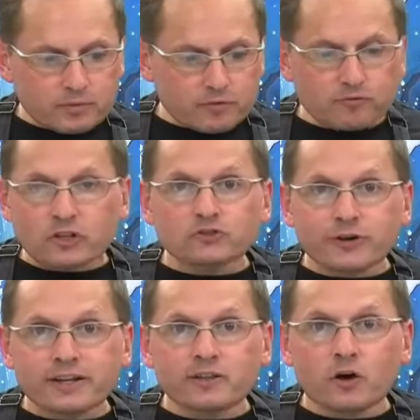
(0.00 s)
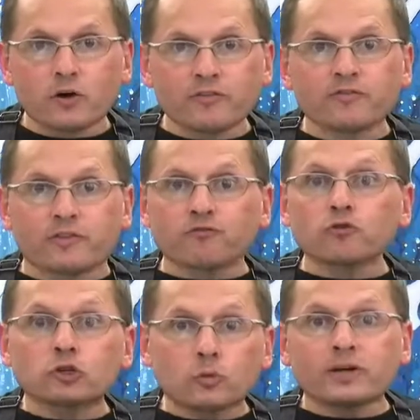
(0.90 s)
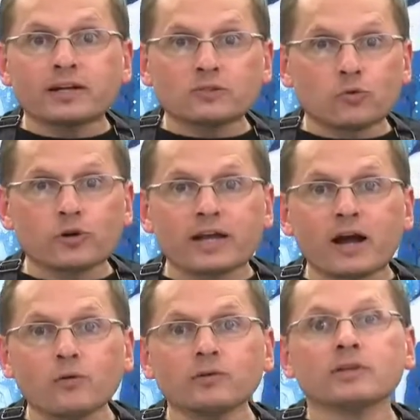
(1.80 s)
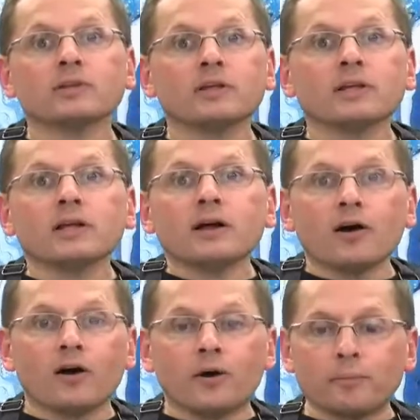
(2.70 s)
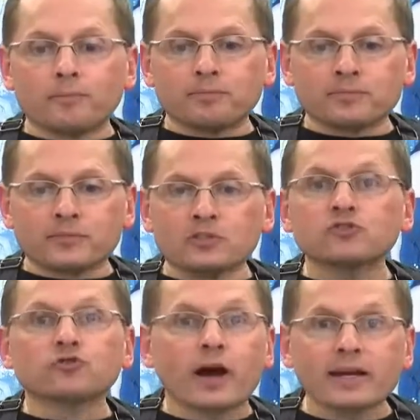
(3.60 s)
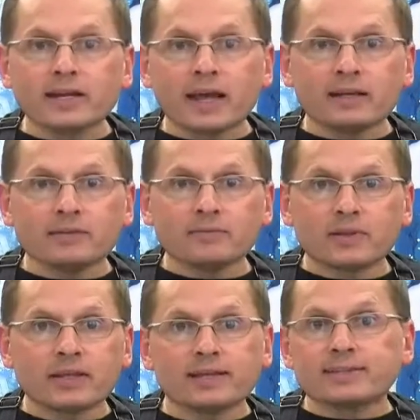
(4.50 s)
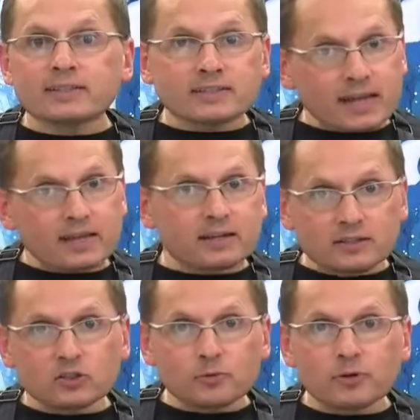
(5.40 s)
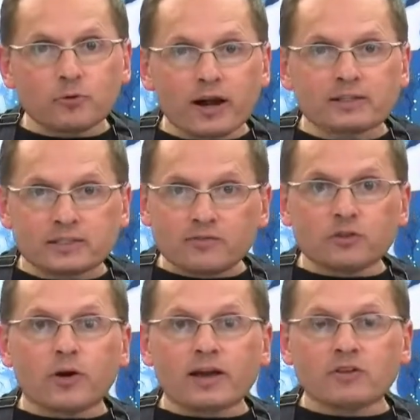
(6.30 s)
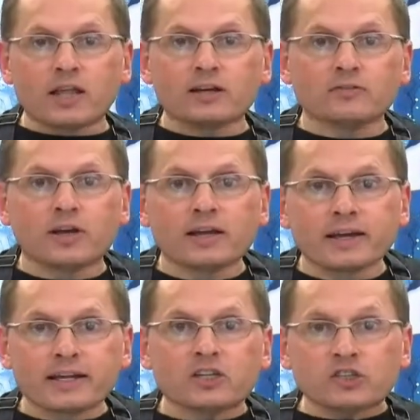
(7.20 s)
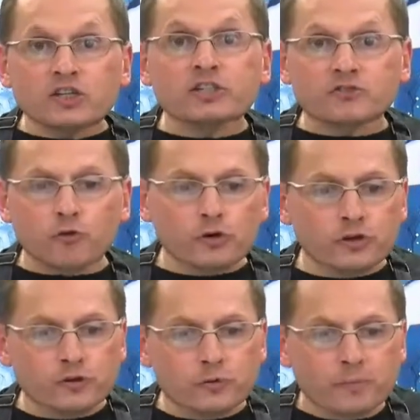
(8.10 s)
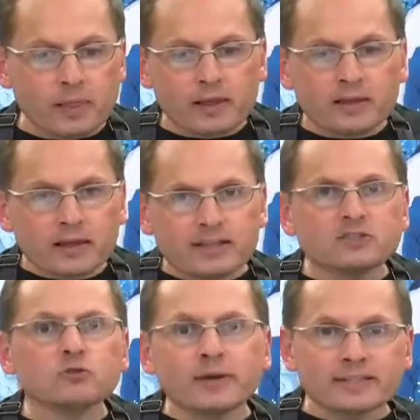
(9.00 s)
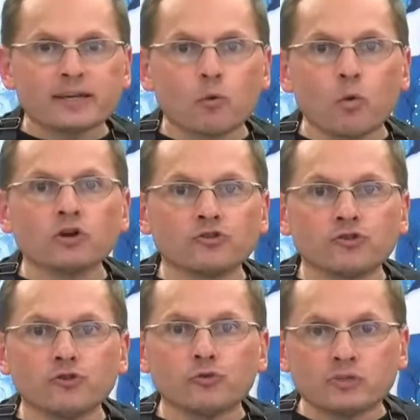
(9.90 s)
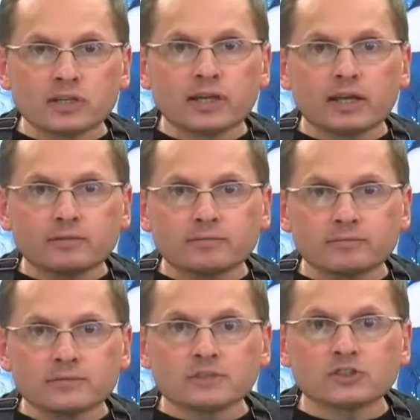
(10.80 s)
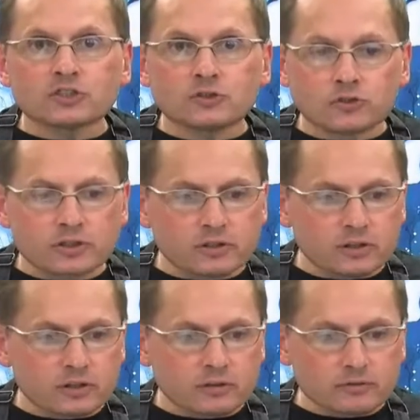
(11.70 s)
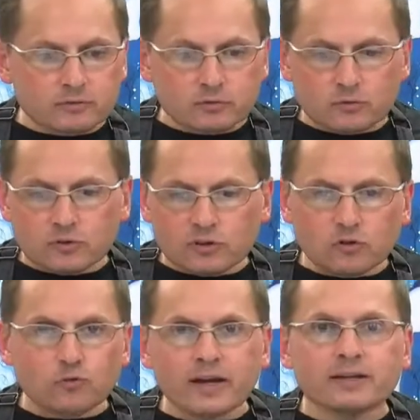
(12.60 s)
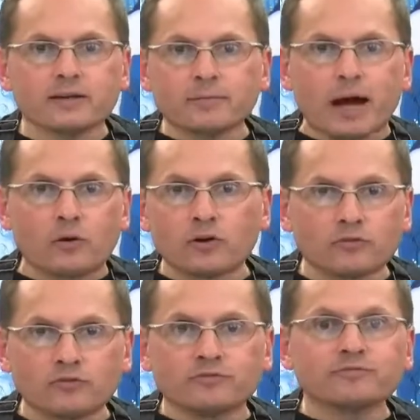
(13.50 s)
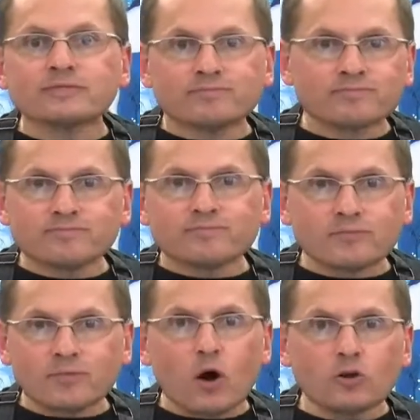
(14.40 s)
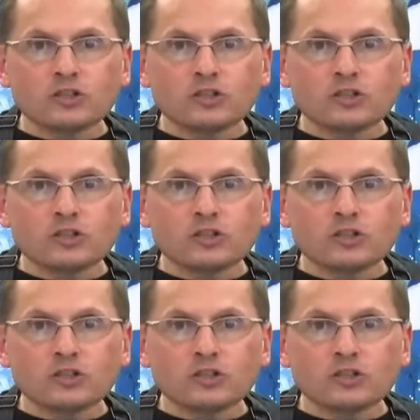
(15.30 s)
frustrated, though. If the first one doesn't work out, just try it again. It does take a little bit of practice. Even though I have a lot of kind of cheats for you, it still might take one or two to get just the right amount of all the